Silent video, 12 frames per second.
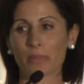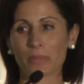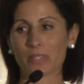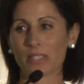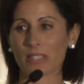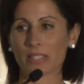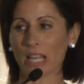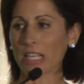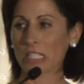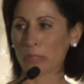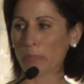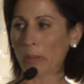There was this
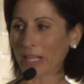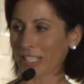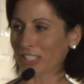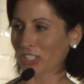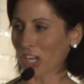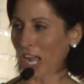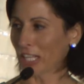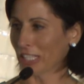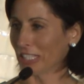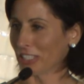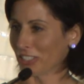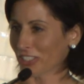ice bucket
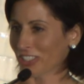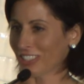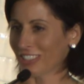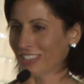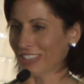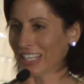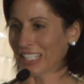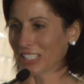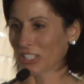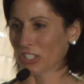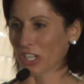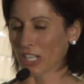challenge,
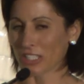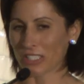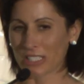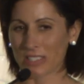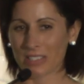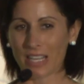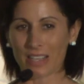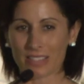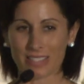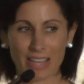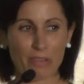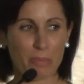right?
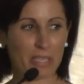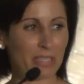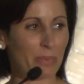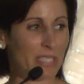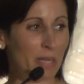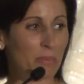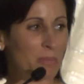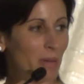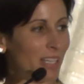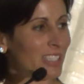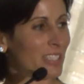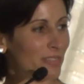We dumped
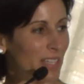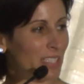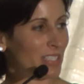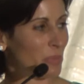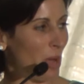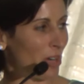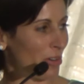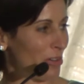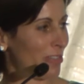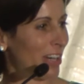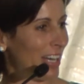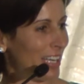buckets of ice water
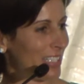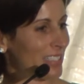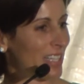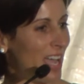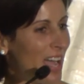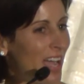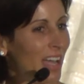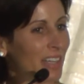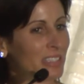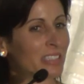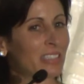over our heads. Yeah.